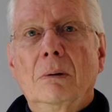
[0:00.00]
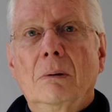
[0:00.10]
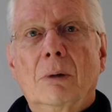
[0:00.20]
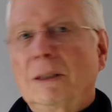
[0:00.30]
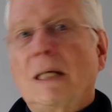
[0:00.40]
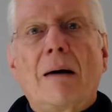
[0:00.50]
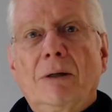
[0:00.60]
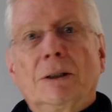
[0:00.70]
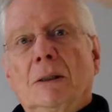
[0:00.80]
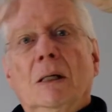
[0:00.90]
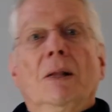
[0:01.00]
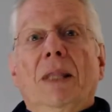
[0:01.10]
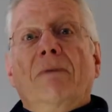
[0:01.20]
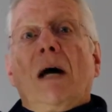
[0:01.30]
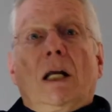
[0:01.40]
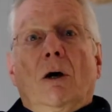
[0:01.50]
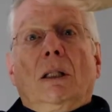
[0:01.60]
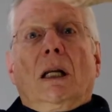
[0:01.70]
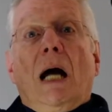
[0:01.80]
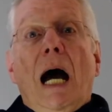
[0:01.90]
Well, it's obvious. They've got to go a
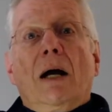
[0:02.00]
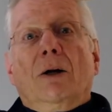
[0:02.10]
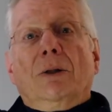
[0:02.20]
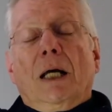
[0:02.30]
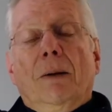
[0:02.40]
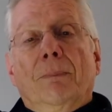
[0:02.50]
little higher, don't they?